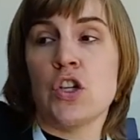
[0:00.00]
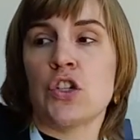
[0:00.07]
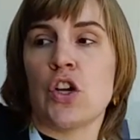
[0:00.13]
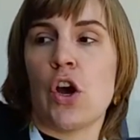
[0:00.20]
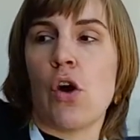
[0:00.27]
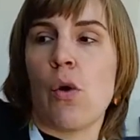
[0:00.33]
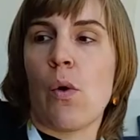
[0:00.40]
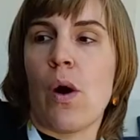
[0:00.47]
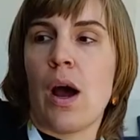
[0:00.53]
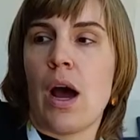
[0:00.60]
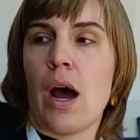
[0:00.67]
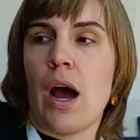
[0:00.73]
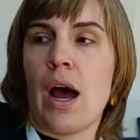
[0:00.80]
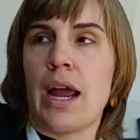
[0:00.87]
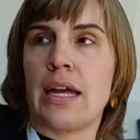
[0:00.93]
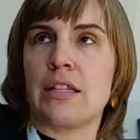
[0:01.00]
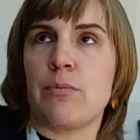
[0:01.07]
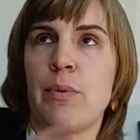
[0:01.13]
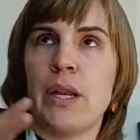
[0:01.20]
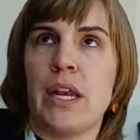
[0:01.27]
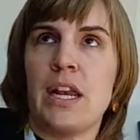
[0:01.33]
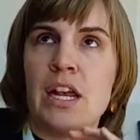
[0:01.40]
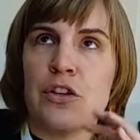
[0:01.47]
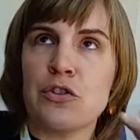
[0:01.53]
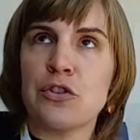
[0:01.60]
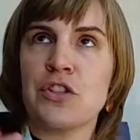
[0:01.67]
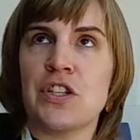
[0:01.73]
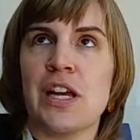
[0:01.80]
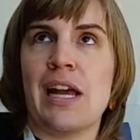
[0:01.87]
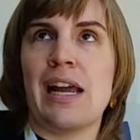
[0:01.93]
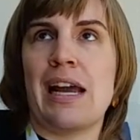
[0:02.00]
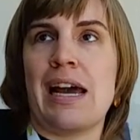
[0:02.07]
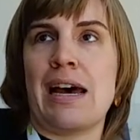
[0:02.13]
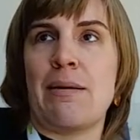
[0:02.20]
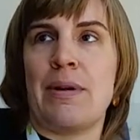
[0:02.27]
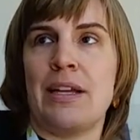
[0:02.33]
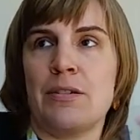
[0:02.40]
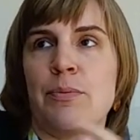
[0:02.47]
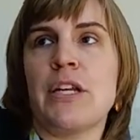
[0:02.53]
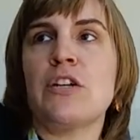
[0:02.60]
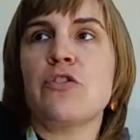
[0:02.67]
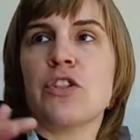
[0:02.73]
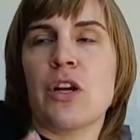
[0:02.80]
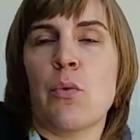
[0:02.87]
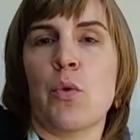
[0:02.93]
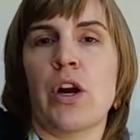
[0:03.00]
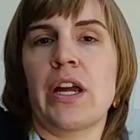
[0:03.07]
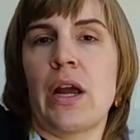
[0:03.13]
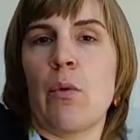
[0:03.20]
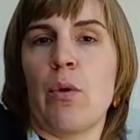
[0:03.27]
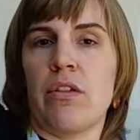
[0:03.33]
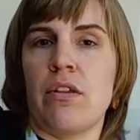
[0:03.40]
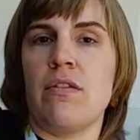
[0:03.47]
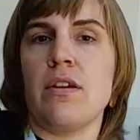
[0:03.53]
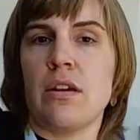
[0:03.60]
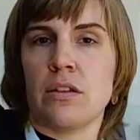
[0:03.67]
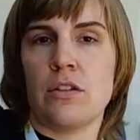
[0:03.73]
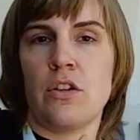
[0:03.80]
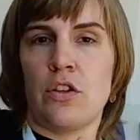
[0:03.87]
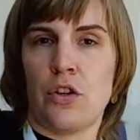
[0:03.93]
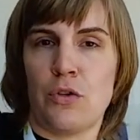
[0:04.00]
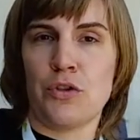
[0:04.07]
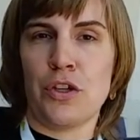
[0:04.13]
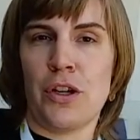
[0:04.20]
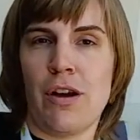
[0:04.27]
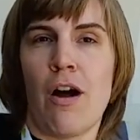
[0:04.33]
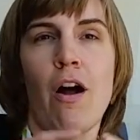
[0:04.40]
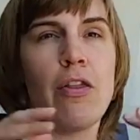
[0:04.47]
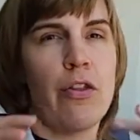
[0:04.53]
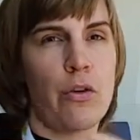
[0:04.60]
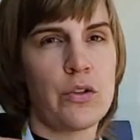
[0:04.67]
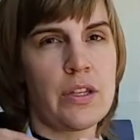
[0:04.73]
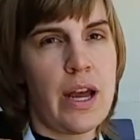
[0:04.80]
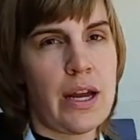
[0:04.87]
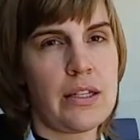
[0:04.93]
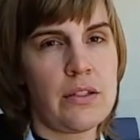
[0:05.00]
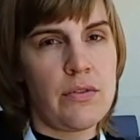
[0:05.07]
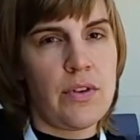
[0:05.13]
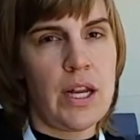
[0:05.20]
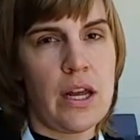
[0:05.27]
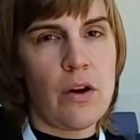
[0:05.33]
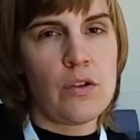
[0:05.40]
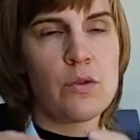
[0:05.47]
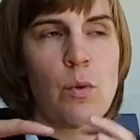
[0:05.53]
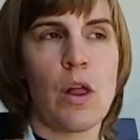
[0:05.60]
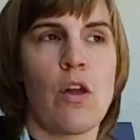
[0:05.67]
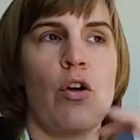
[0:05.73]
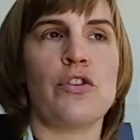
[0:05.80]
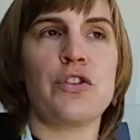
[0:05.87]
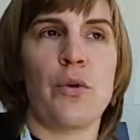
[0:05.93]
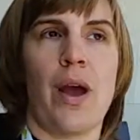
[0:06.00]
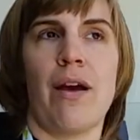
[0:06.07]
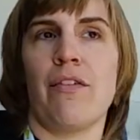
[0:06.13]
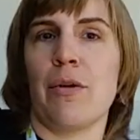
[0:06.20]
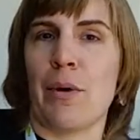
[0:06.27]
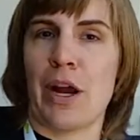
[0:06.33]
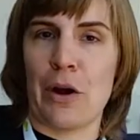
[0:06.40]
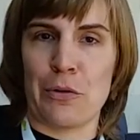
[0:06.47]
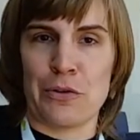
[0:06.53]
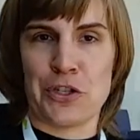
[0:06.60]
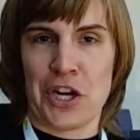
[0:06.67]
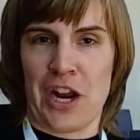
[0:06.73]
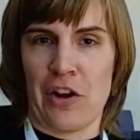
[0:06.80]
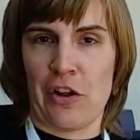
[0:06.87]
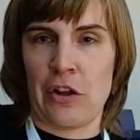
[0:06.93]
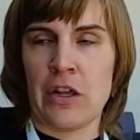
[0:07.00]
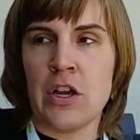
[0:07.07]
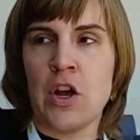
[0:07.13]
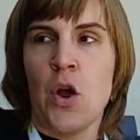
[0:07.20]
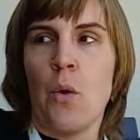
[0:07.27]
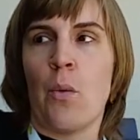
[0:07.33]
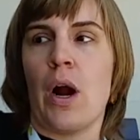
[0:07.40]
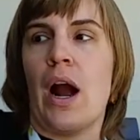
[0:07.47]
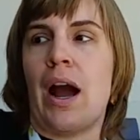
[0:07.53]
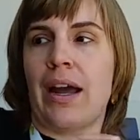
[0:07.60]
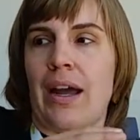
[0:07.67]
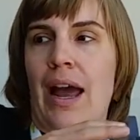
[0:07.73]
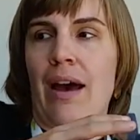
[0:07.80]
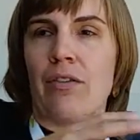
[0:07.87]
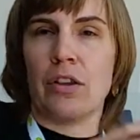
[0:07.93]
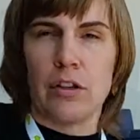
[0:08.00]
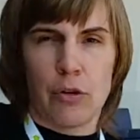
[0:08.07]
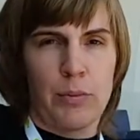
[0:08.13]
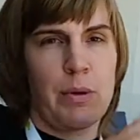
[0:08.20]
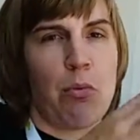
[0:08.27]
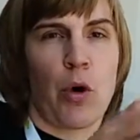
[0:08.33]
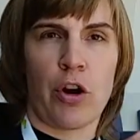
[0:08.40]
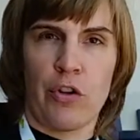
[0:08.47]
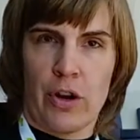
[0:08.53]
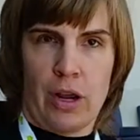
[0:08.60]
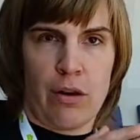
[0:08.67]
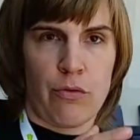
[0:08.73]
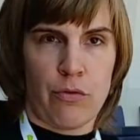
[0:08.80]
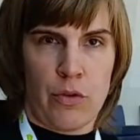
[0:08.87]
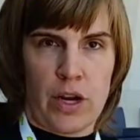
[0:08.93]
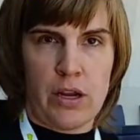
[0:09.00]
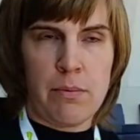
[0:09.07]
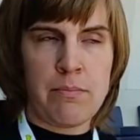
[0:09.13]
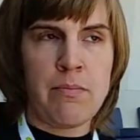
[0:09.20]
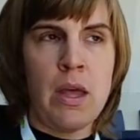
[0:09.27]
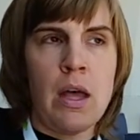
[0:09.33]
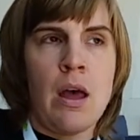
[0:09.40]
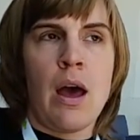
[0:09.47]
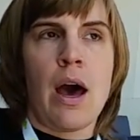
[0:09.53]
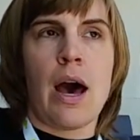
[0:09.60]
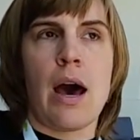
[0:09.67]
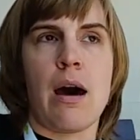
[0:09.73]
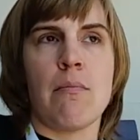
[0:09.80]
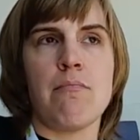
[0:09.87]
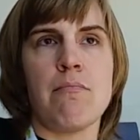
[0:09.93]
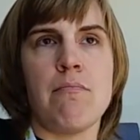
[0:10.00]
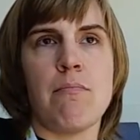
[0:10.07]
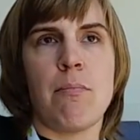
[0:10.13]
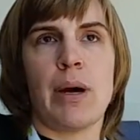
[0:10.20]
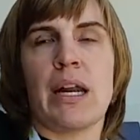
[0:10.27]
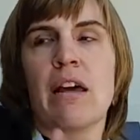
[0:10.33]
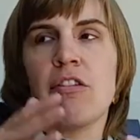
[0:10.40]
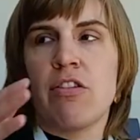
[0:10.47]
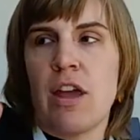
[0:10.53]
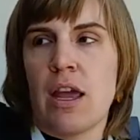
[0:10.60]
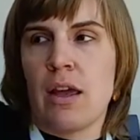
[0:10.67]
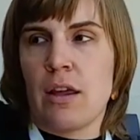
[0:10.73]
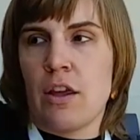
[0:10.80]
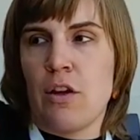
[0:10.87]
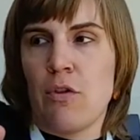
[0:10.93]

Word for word: So it's been an interesting um, it's been interesting working within the institution on those kinds of videos while also having my own channel where I have a little bit more creative freedom um, but I think